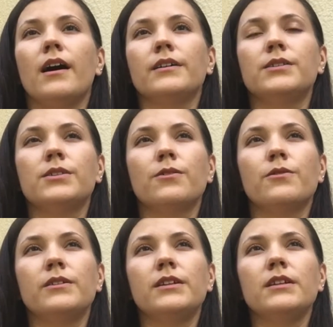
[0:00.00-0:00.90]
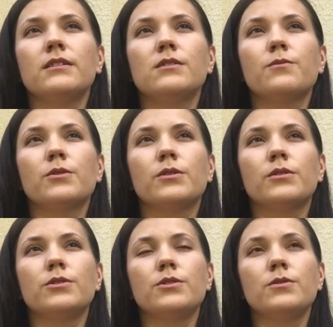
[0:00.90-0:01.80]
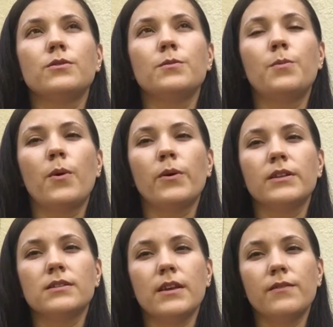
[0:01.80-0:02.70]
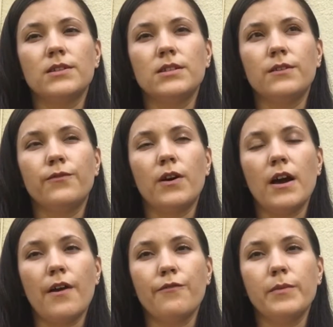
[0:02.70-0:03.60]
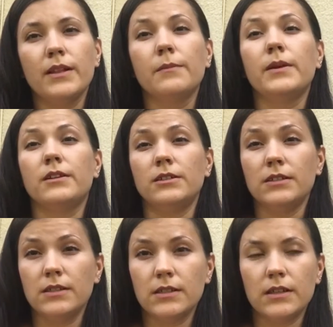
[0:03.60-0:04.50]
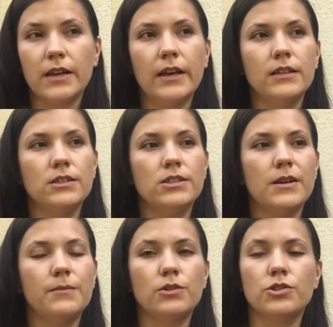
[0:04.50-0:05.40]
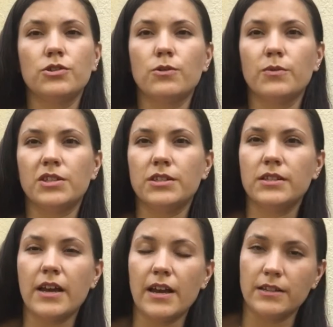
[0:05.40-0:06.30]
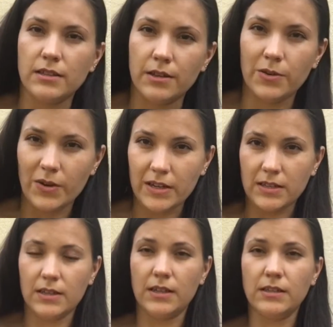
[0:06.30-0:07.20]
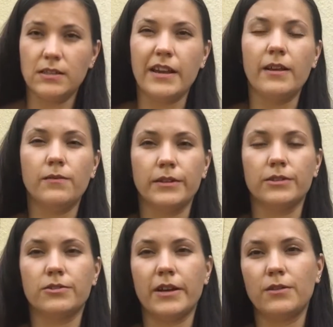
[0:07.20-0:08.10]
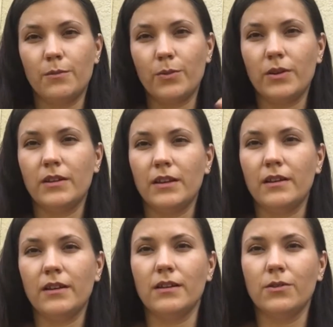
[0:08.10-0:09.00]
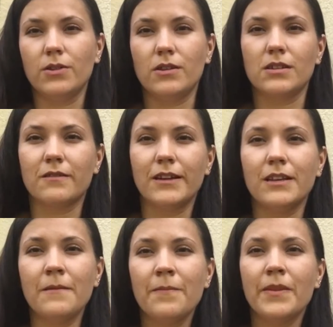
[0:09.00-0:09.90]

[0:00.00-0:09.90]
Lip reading: So the needles were 2.75 millimeters, and I'm not sure which size in US it is. I will try to put it on the screen.